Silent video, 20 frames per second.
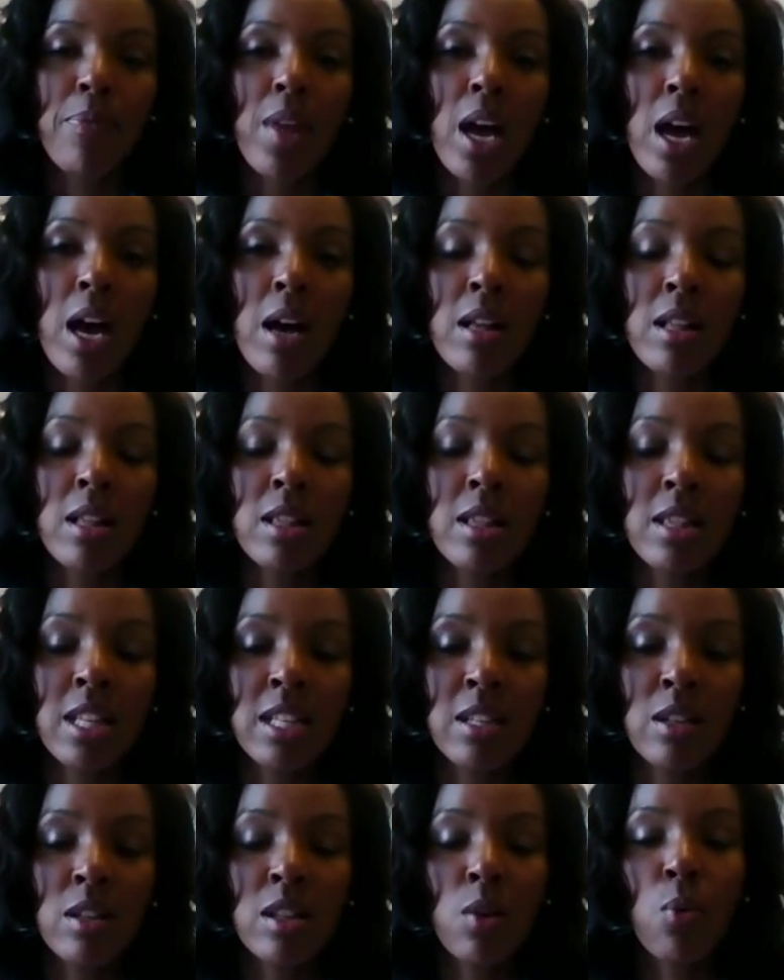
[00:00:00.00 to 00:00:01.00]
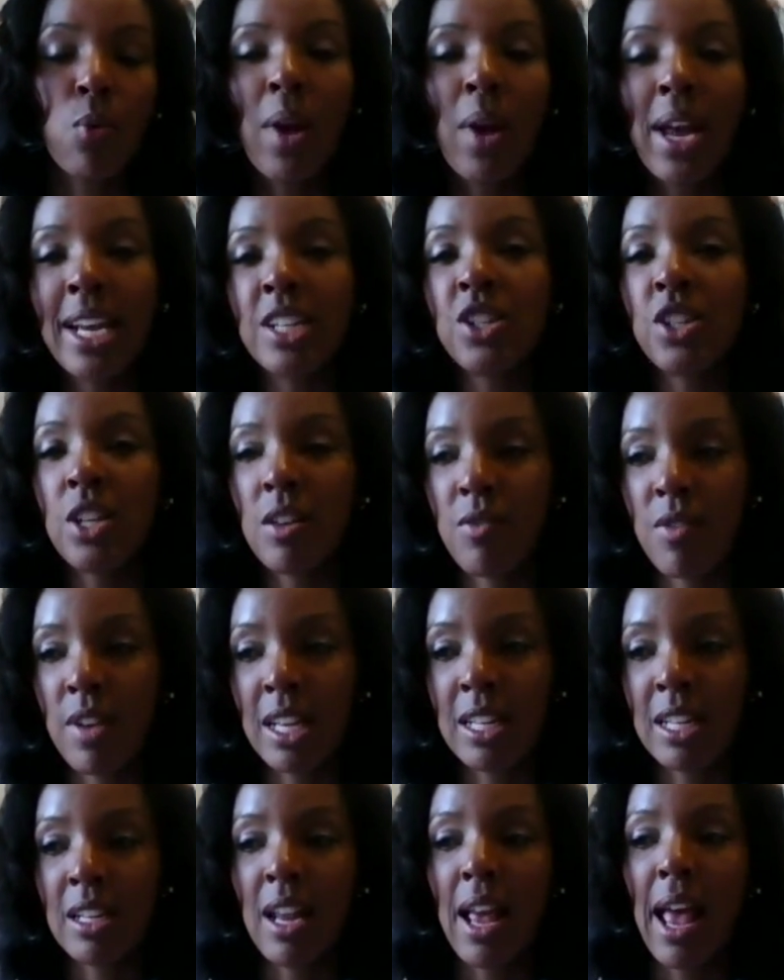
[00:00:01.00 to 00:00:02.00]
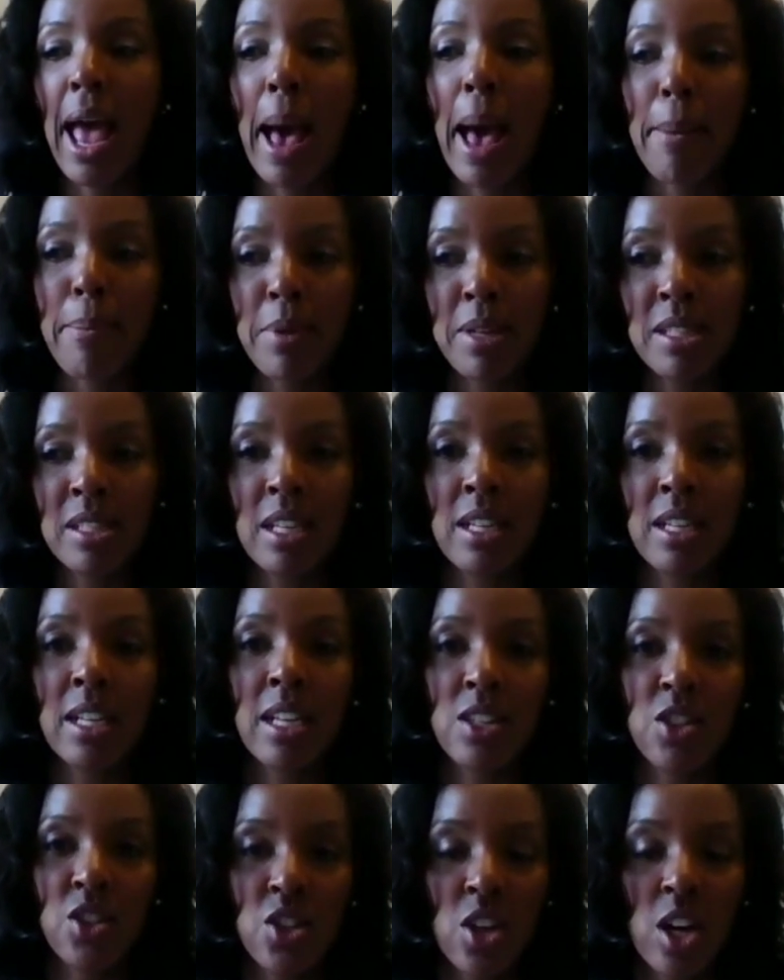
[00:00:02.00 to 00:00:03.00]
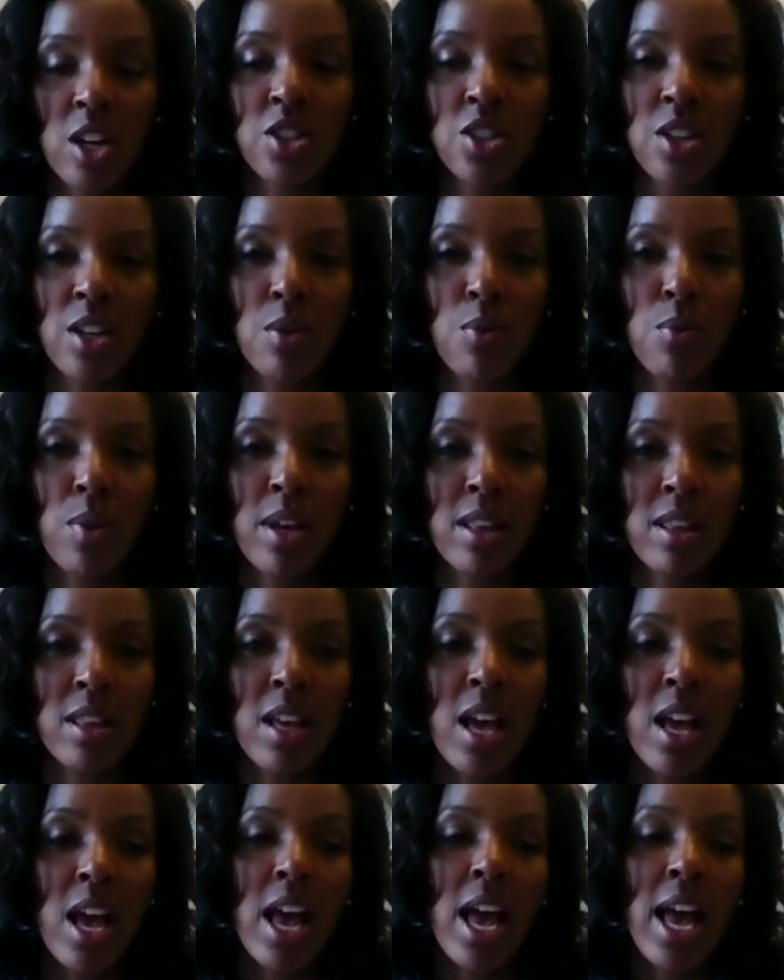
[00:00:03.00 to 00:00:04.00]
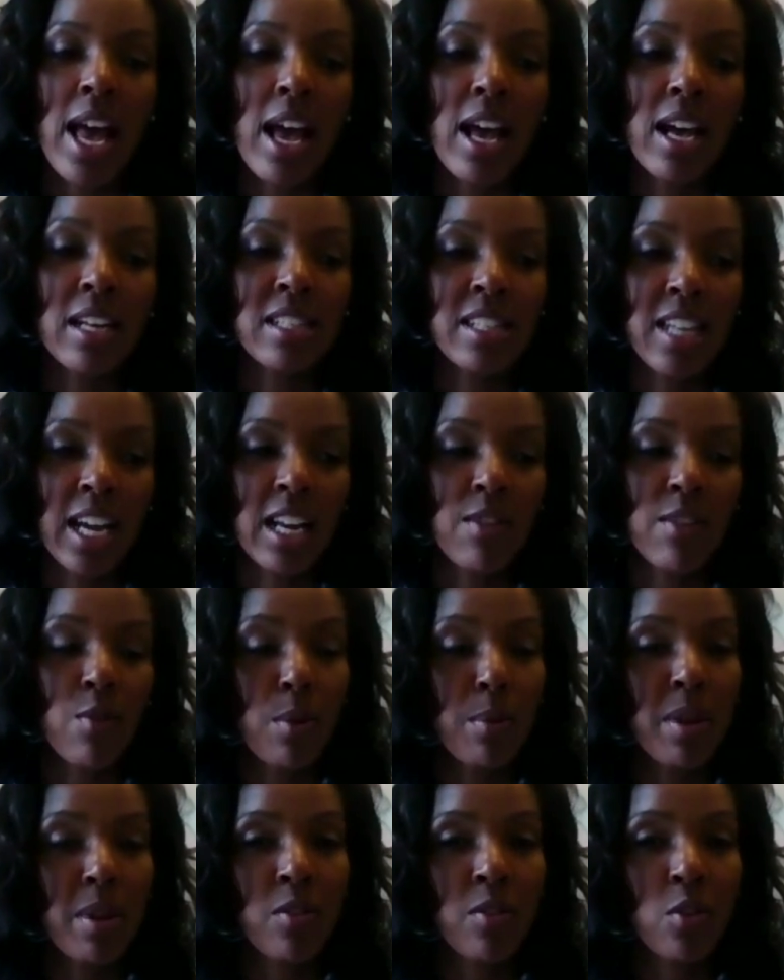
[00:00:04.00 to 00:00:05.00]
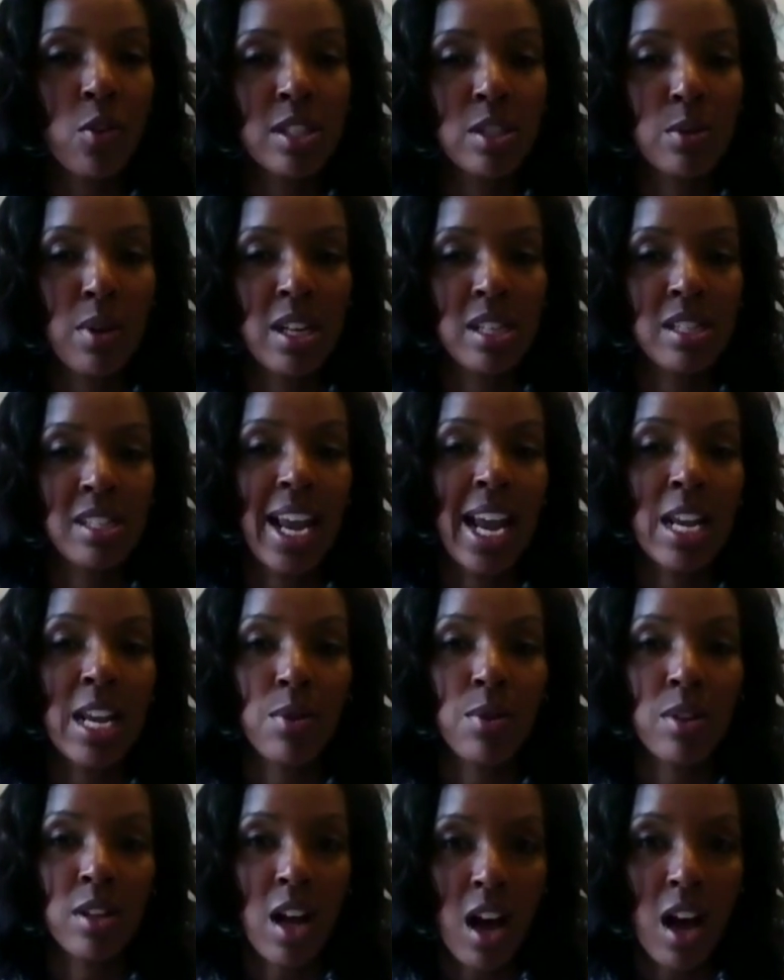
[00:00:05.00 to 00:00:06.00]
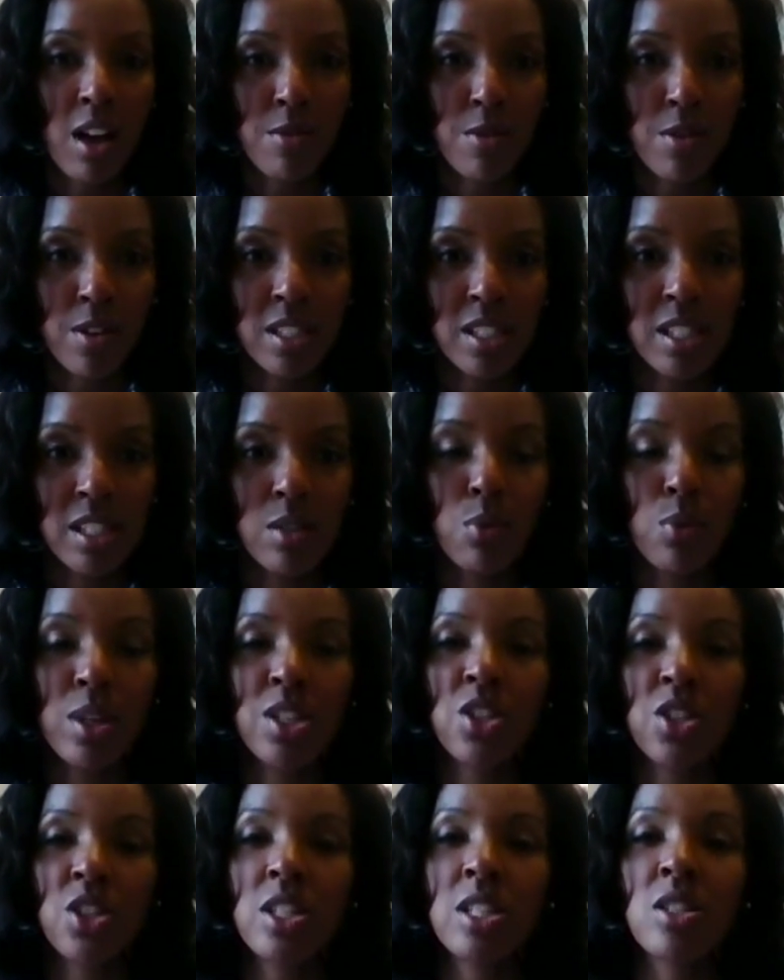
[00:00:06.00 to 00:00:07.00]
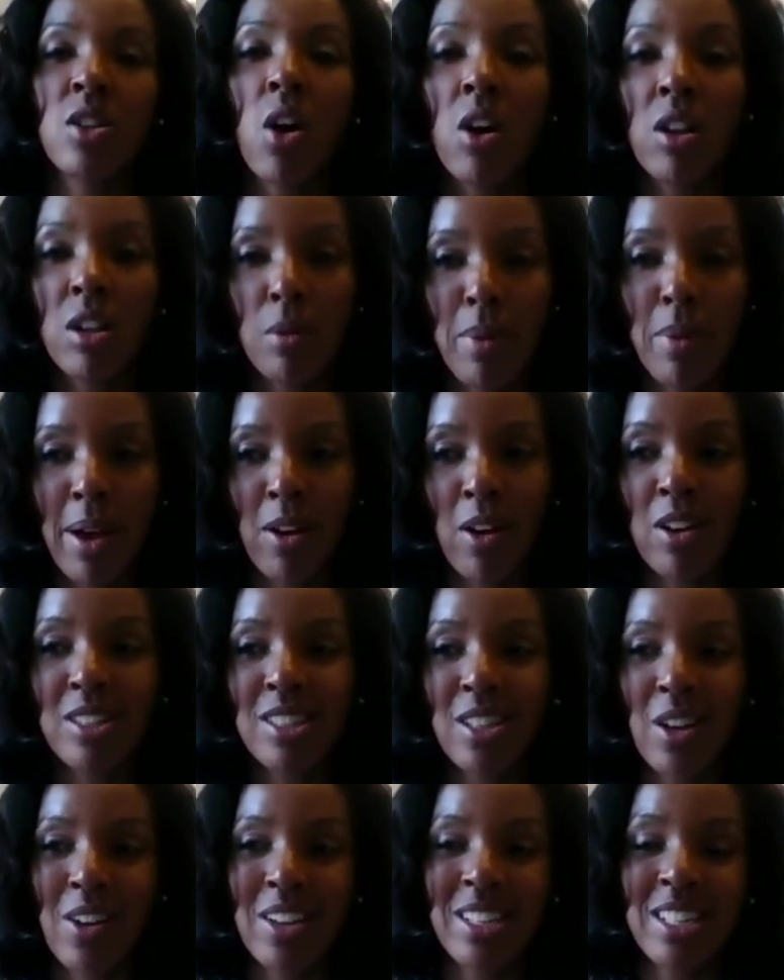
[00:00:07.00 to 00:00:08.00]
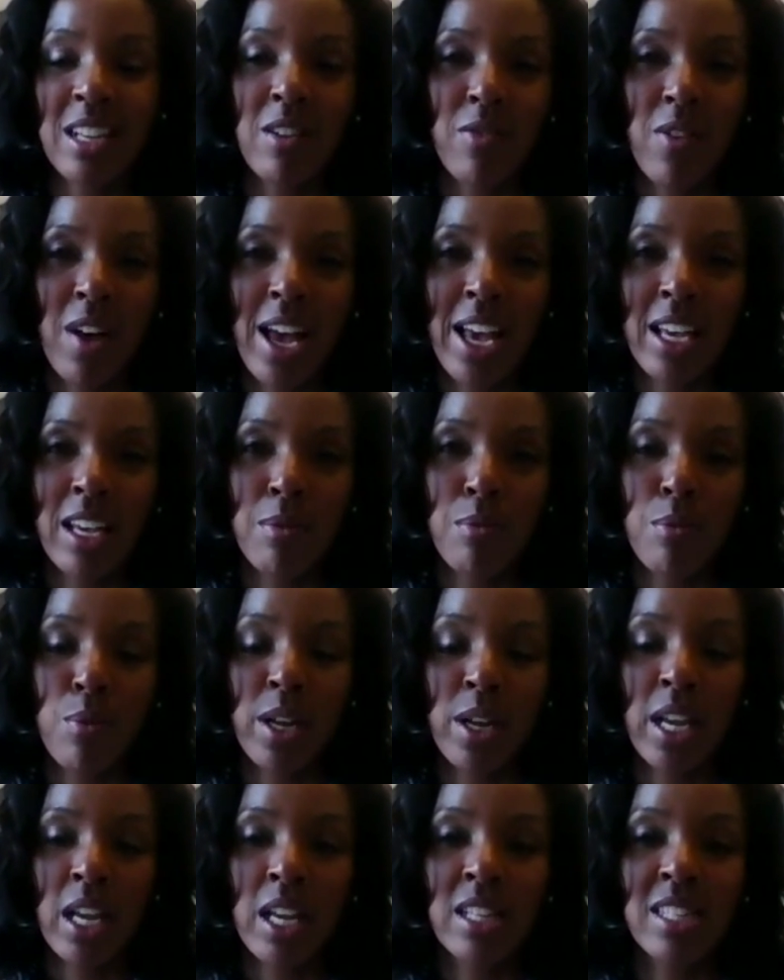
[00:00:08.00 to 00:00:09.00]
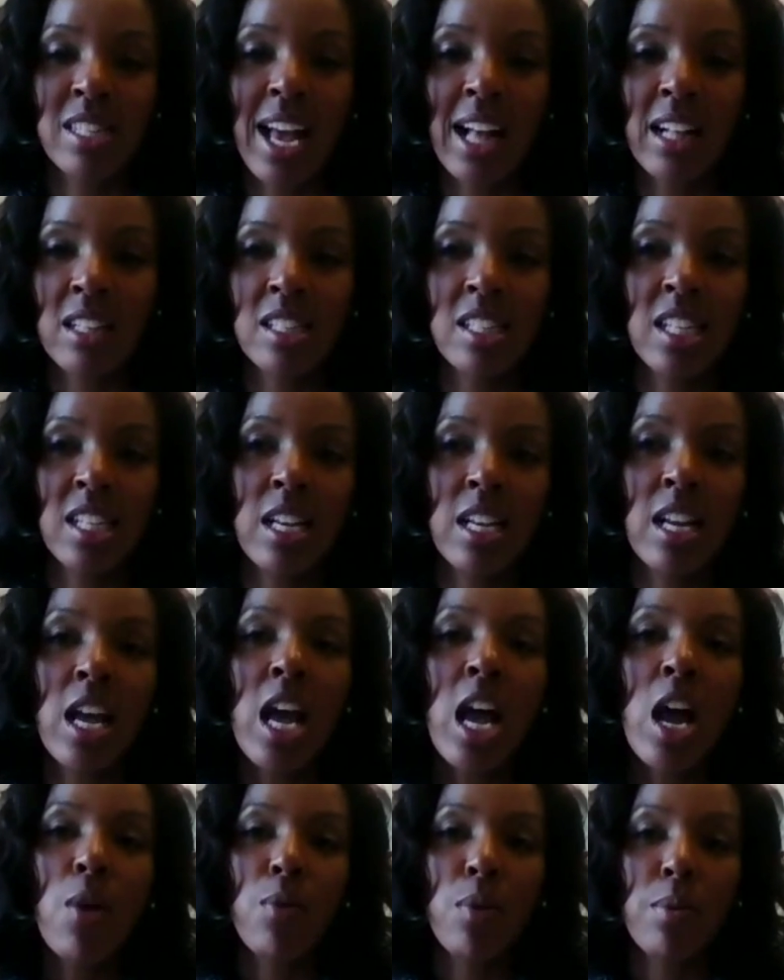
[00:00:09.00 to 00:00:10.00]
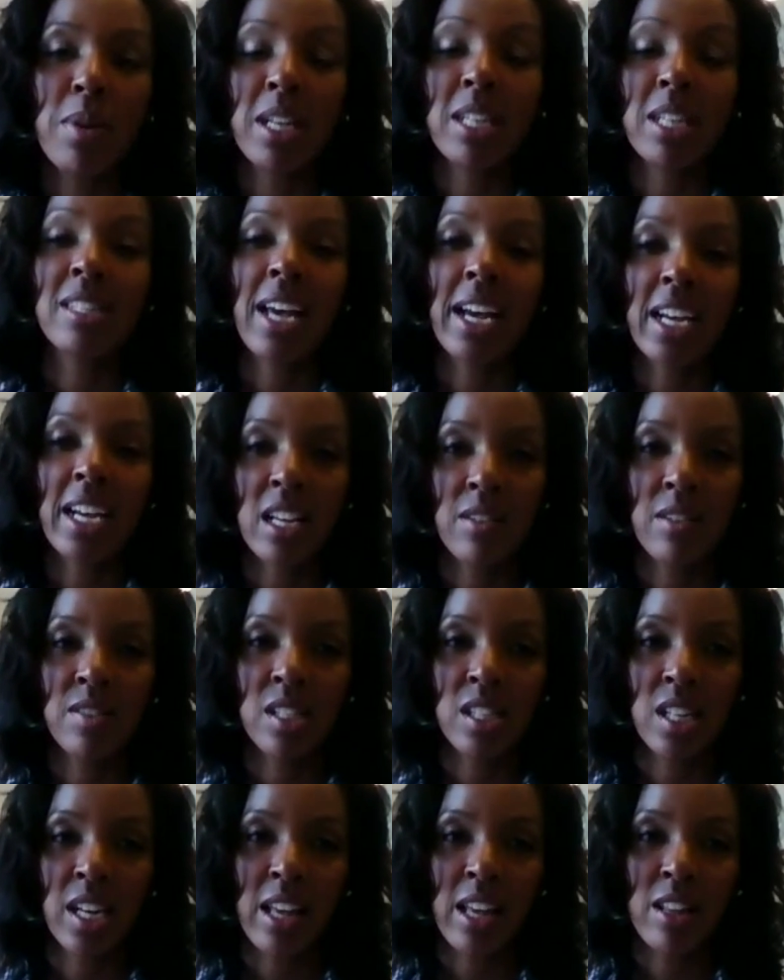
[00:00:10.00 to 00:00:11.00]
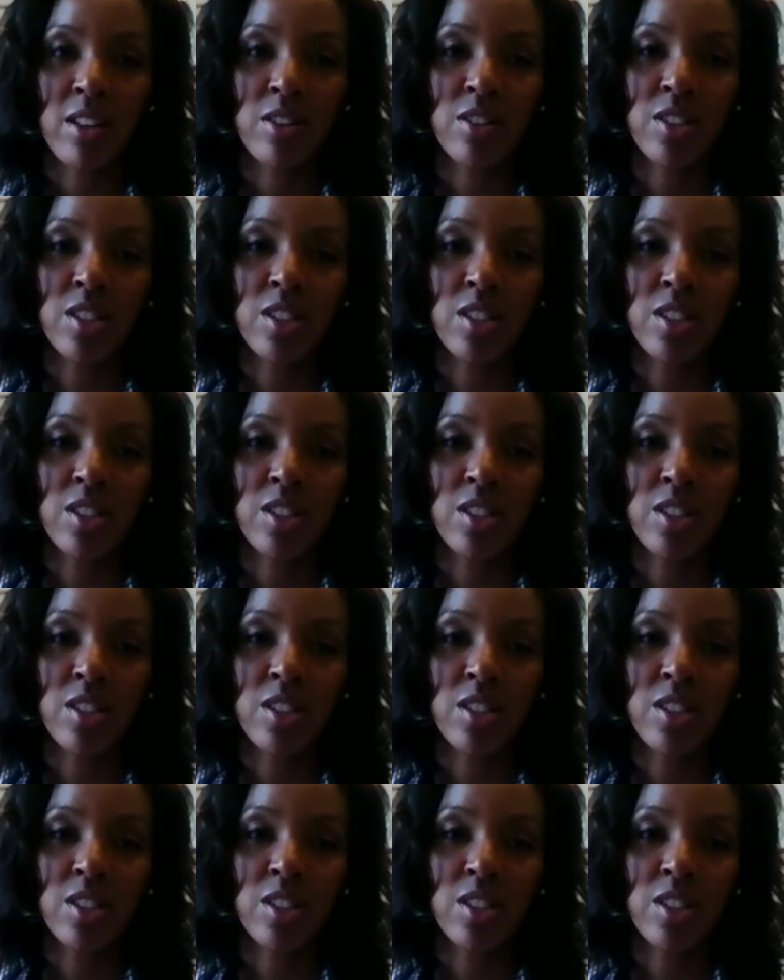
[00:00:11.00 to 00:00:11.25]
The WAGE event happens in conjunction with Executive Women of Goizueta's annual conference, which is all about also identifying and bringing talented women executives together.